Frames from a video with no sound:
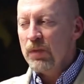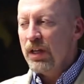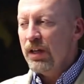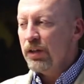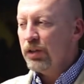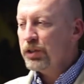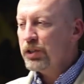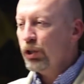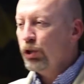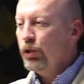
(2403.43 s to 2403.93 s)

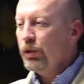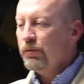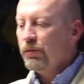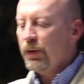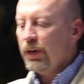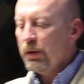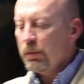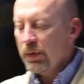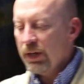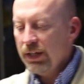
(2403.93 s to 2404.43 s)
There's a good
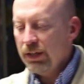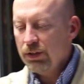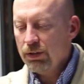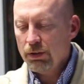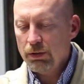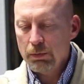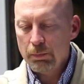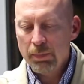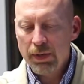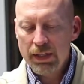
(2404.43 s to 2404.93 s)
friend of mine
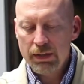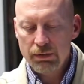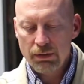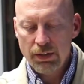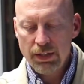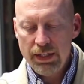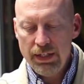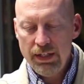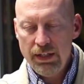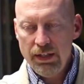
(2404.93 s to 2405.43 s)
called Michael
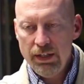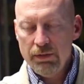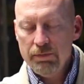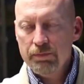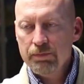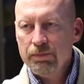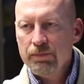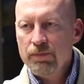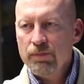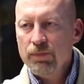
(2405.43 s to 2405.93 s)
Leahy.
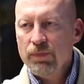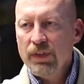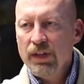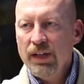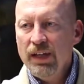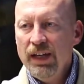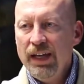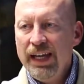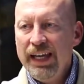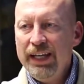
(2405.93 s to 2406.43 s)

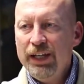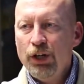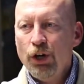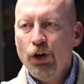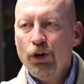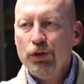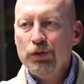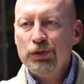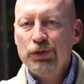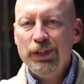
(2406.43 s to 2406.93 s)
He
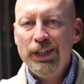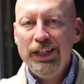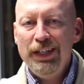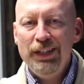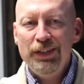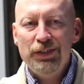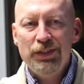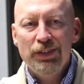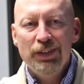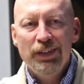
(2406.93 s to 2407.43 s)
calls
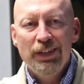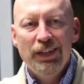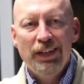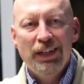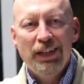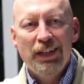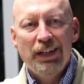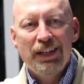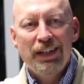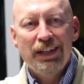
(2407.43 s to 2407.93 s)
these
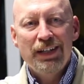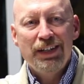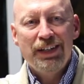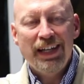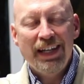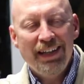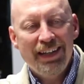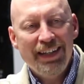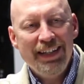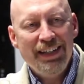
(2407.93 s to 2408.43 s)

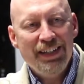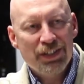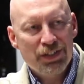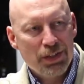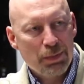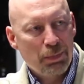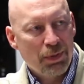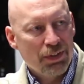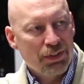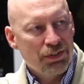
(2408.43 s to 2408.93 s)
daily
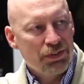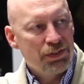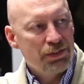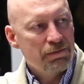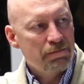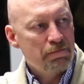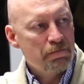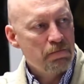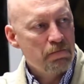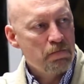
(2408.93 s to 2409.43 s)
disciplines.
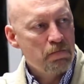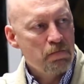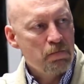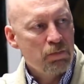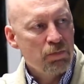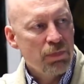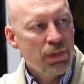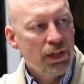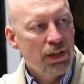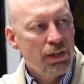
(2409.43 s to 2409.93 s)

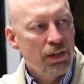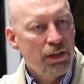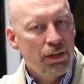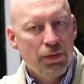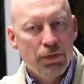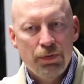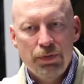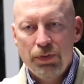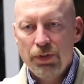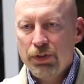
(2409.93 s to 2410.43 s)

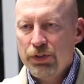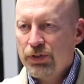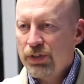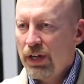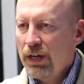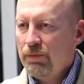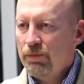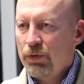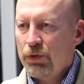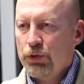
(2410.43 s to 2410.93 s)
There's
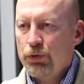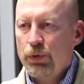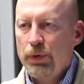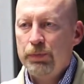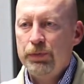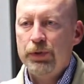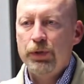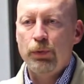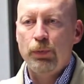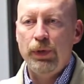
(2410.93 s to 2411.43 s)
time for
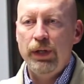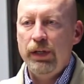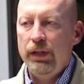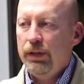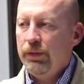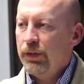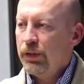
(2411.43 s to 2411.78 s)
scripture reading.